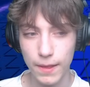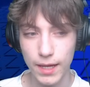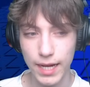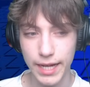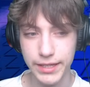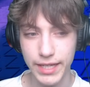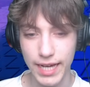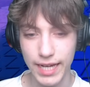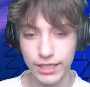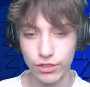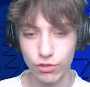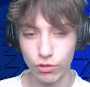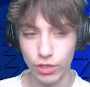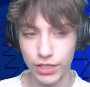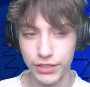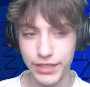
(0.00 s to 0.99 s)
and the
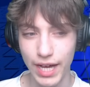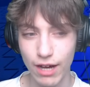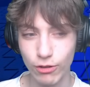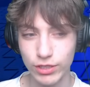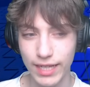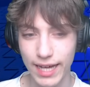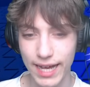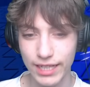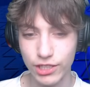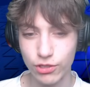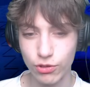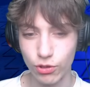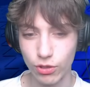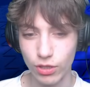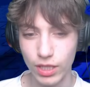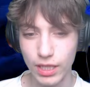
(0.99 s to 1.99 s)
Astral. And that was
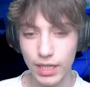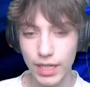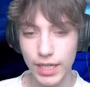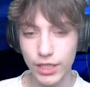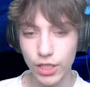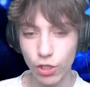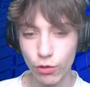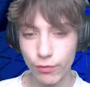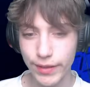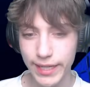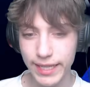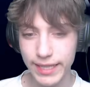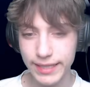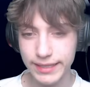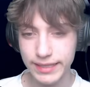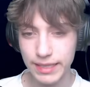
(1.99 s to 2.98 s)
Astral. They're
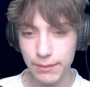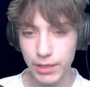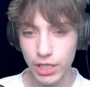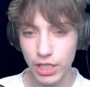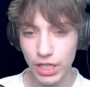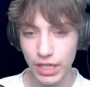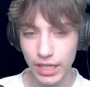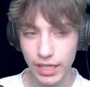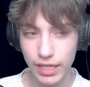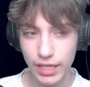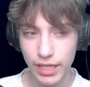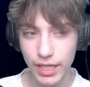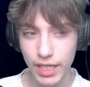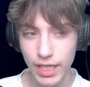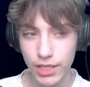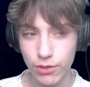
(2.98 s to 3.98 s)
really similar.
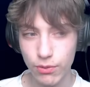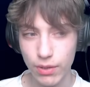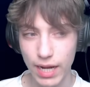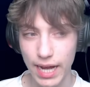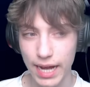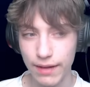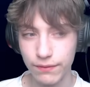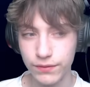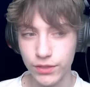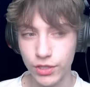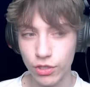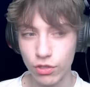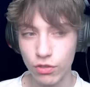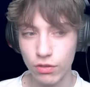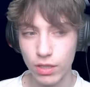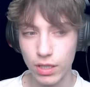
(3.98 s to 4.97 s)
You have
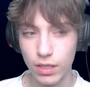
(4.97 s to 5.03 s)
to